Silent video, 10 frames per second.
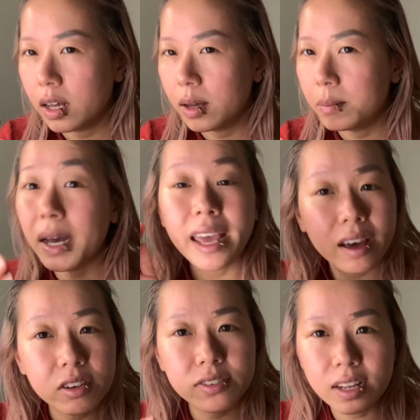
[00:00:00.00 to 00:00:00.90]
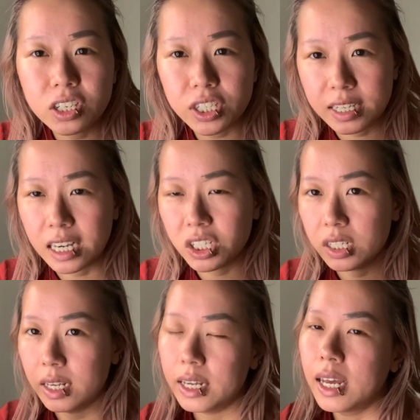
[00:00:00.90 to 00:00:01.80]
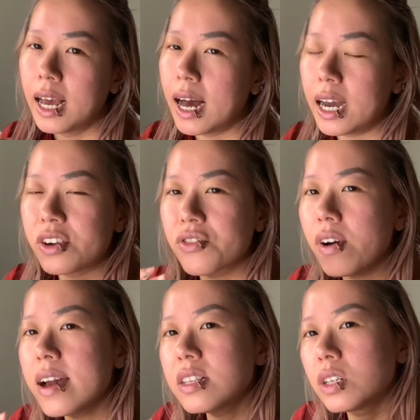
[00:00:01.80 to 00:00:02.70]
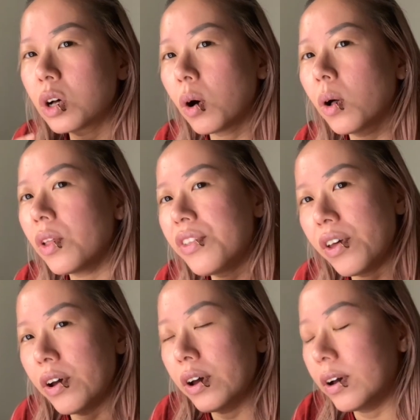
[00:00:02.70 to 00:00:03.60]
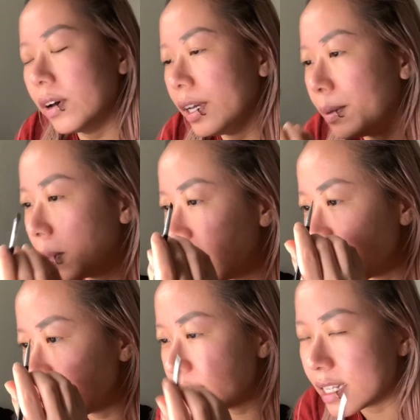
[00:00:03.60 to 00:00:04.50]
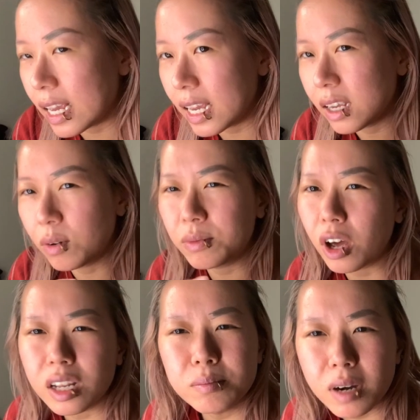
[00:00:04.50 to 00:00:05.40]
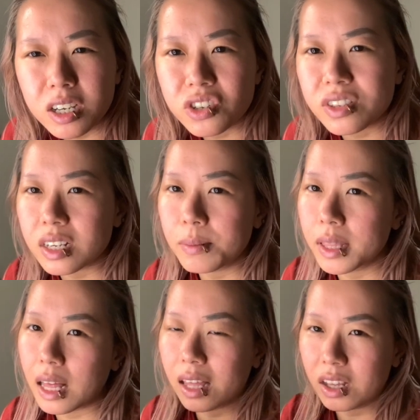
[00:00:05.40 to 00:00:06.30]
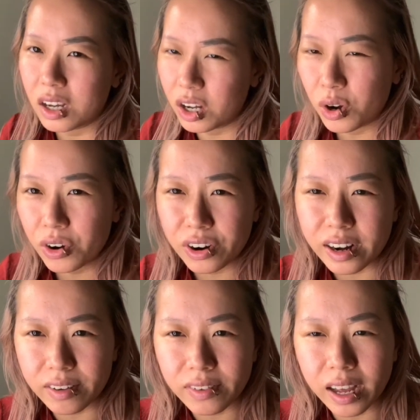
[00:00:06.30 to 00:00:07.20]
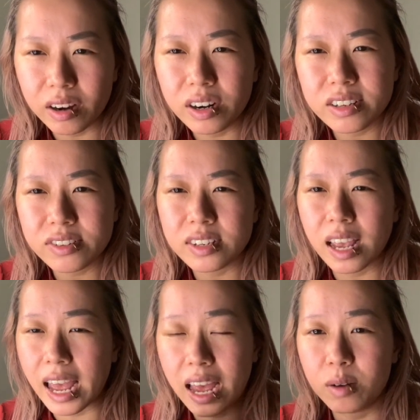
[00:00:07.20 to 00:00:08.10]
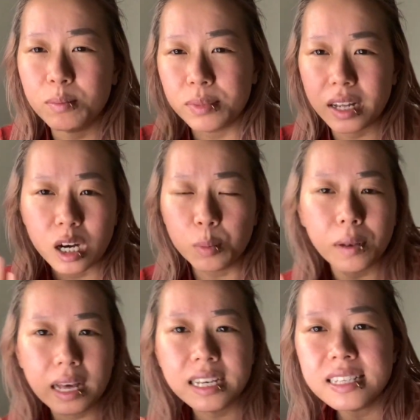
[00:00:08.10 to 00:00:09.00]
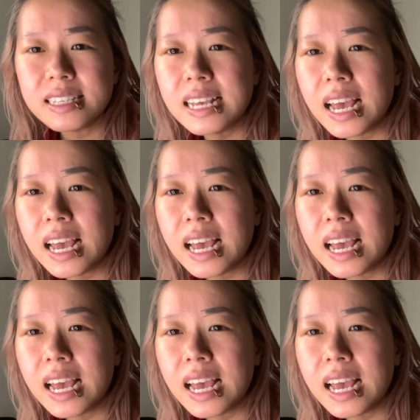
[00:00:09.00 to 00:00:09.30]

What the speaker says: my health station. Actually, I tried to call the not emergency, but like the coronavirus helplines